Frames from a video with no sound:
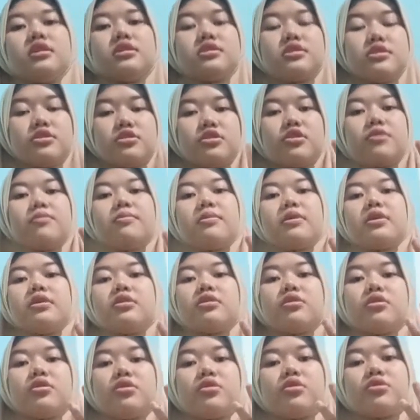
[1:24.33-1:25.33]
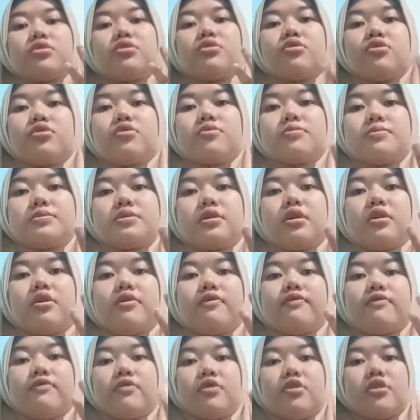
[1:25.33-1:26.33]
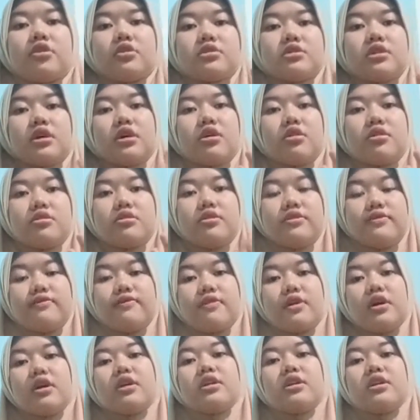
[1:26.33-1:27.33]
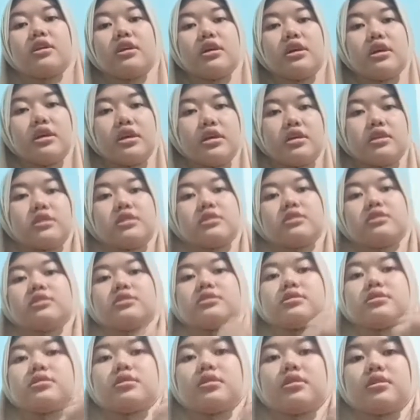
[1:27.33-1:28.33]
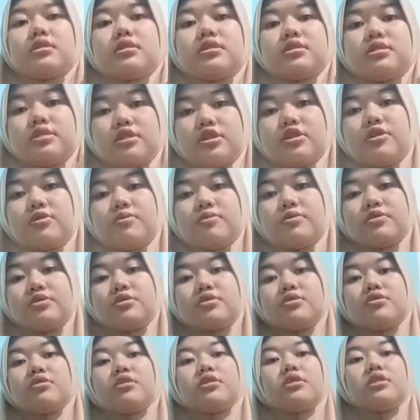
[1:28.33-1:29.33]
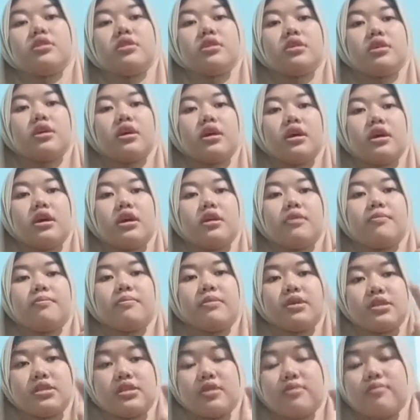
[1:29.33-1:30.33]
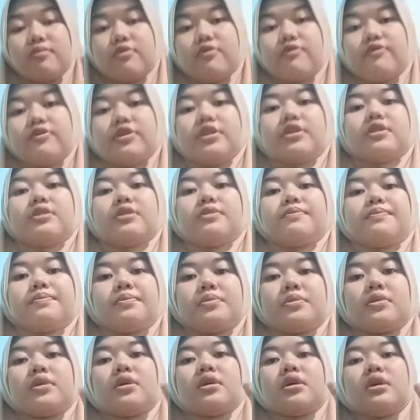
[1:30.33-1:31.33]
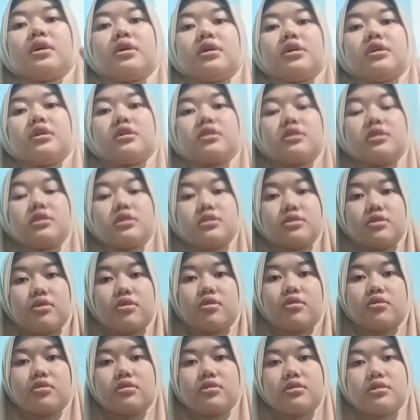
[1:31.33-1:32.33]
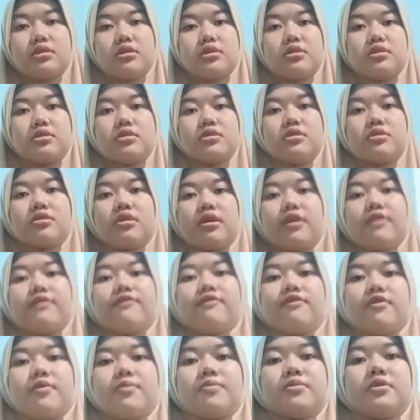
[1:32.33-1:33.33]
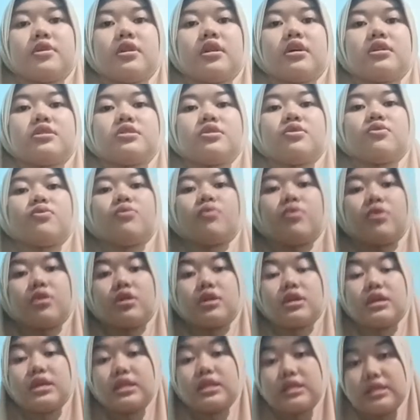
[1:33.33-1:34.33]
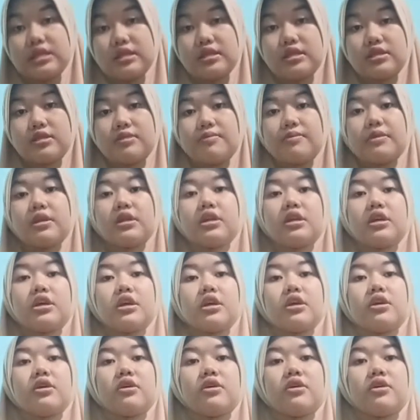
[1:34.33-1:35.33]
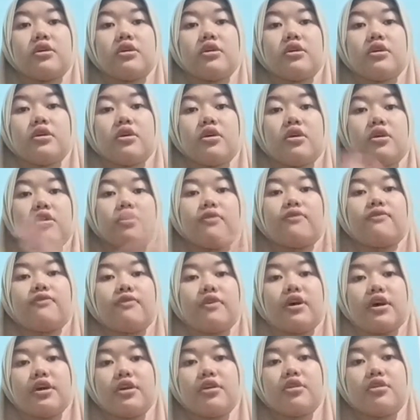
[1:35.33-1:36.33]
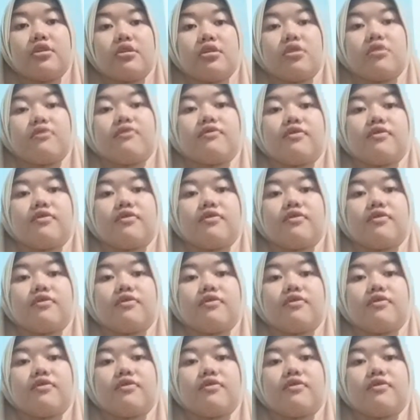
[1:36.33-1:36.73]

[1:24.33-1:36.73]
Three major groups of rocks are defined: igneous, sedimentary, and metamorphic. Igneous rock, derived from the Latin word ignis meaning fire,